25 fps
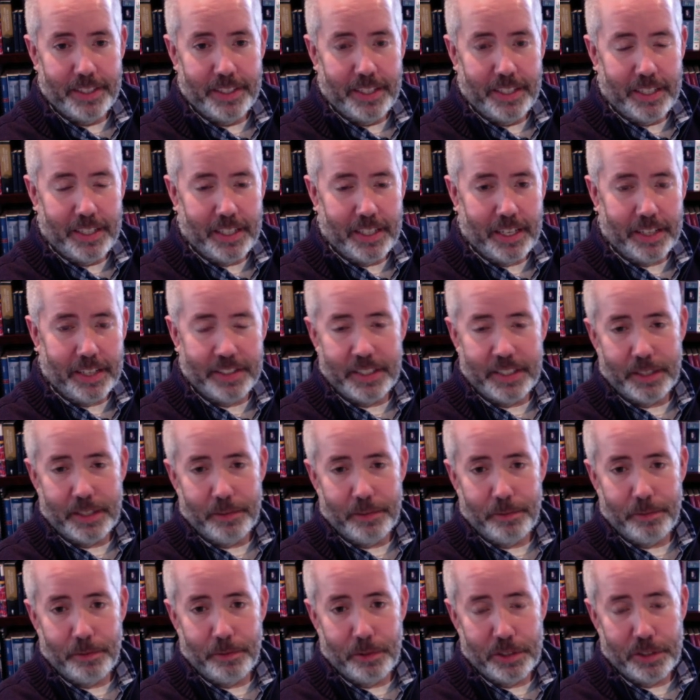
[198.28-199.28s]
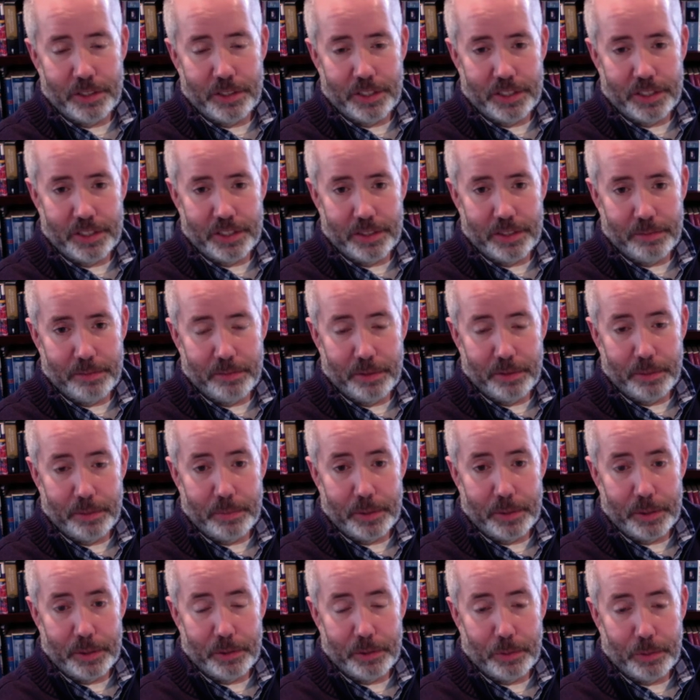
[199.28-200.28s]
And I think of, for instance, in
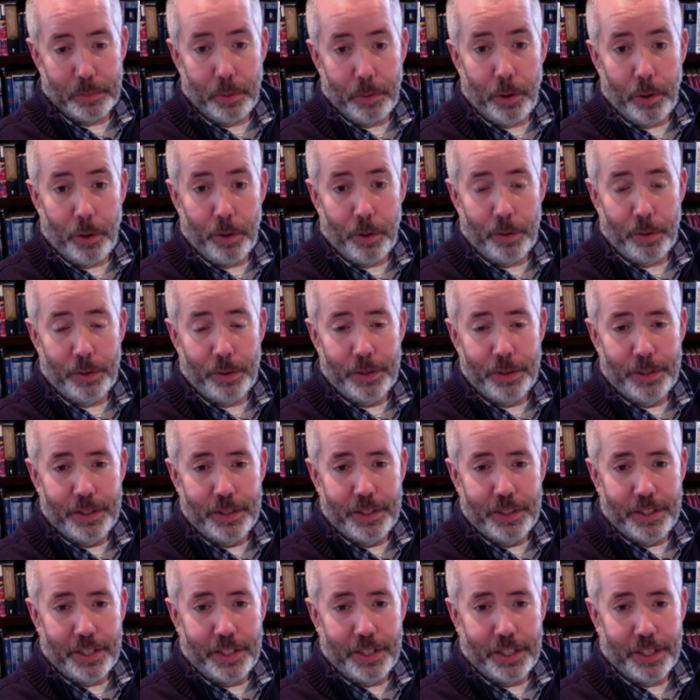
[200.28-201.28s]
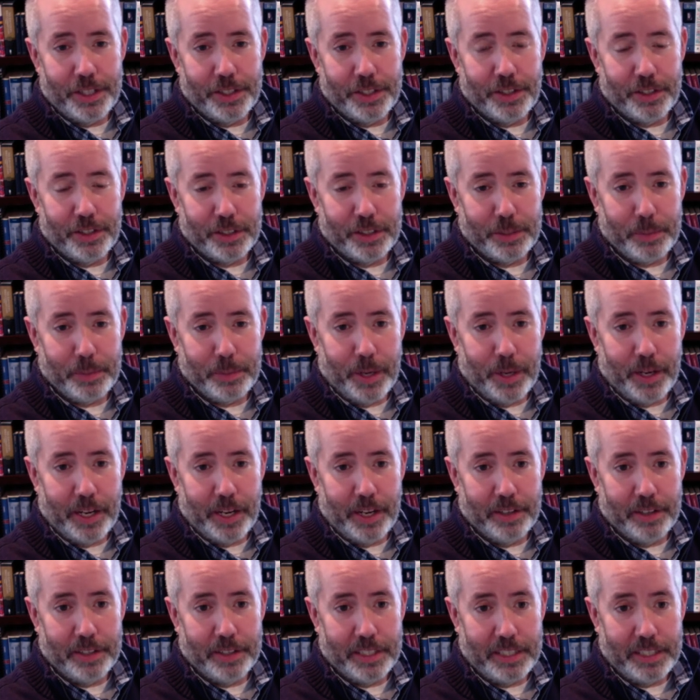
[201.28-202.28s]
Philippians, where Paul uh, talks about
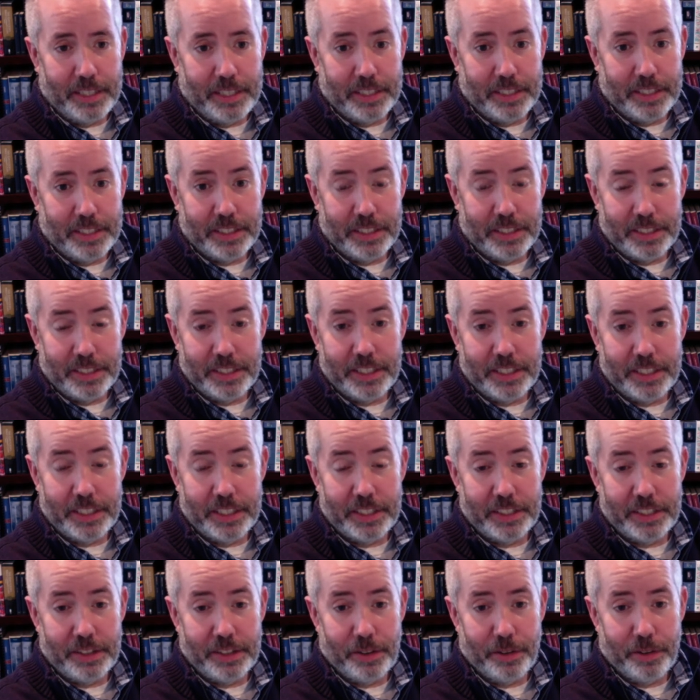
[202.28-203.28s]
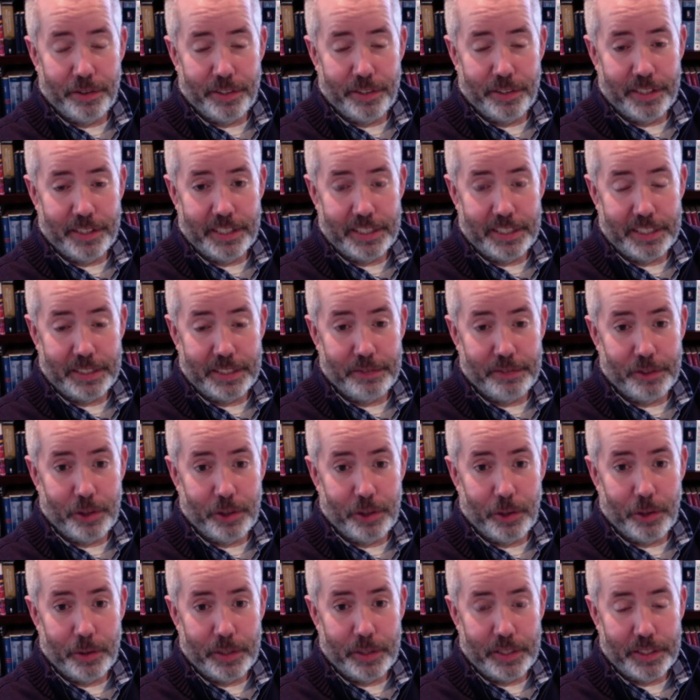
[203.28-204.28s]
how he is content in all things, even
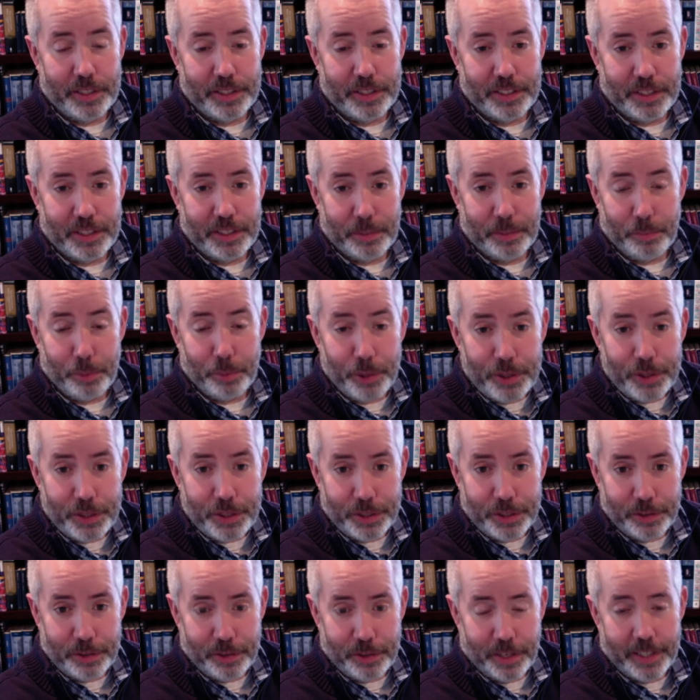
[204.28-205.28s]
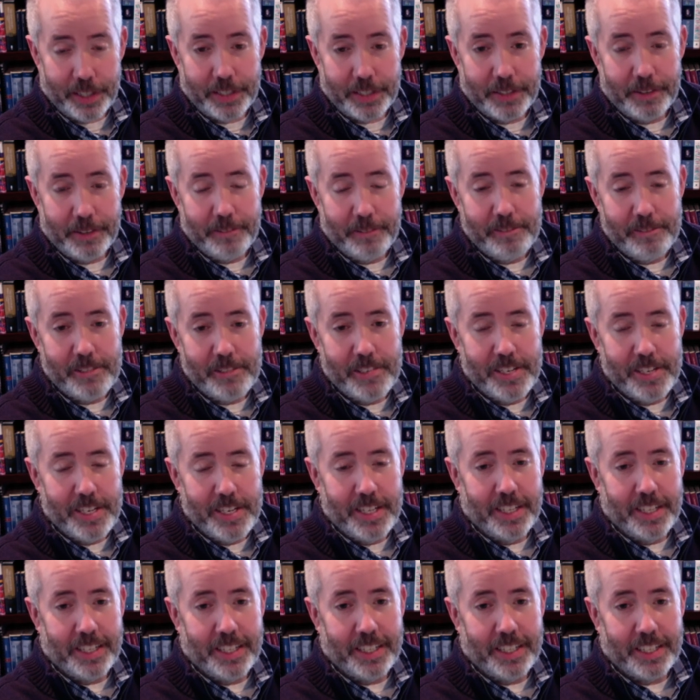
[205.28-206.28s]
though he is imprisoned, right?
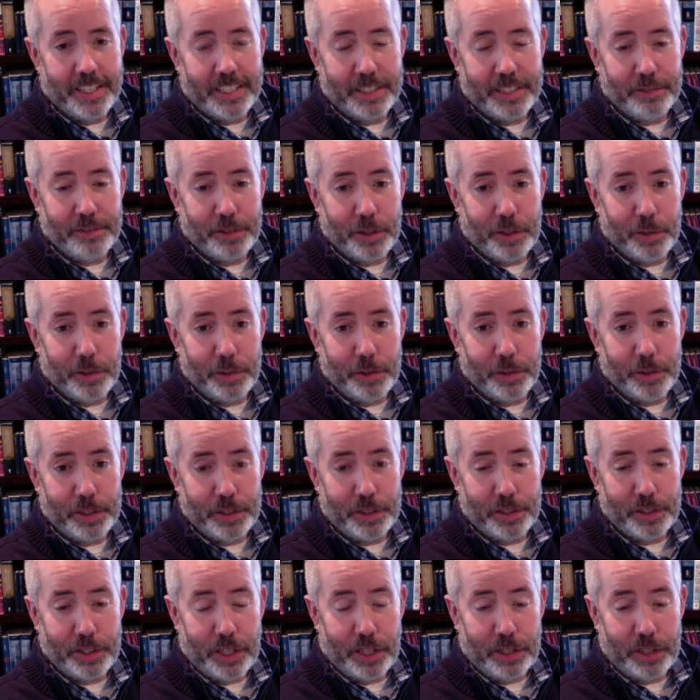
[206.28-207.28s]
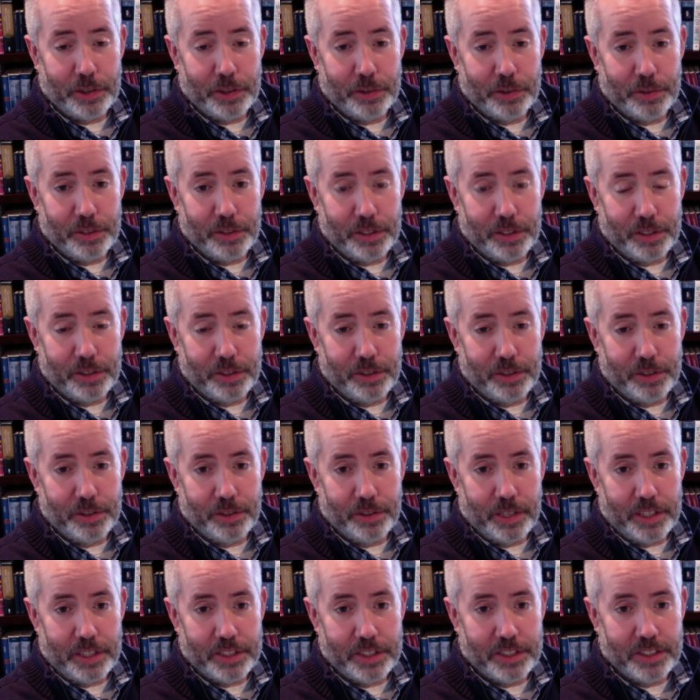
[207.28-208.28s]
Uh, even though he is undergoing
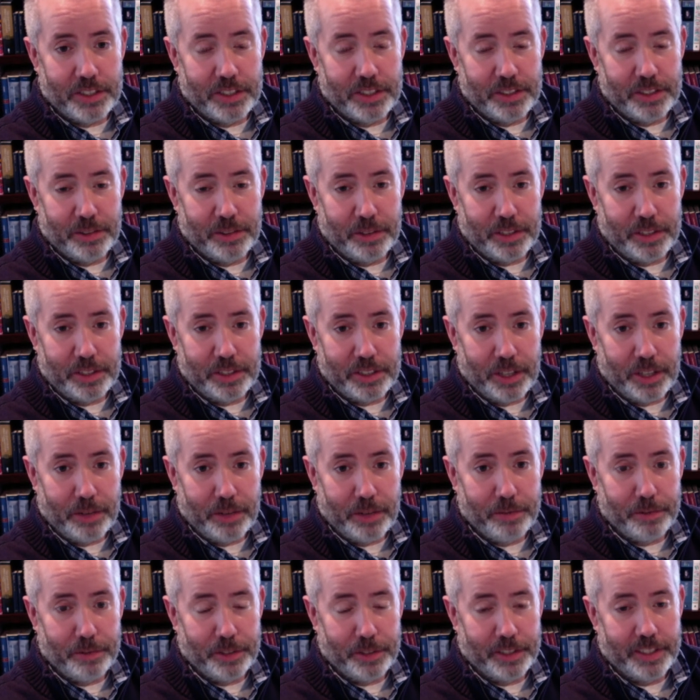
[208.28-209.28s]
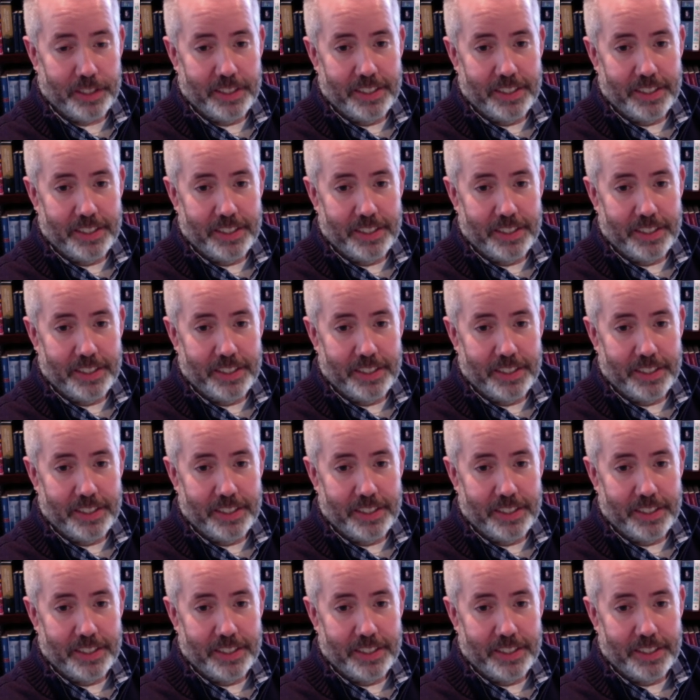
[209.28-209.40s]
great, great suffering,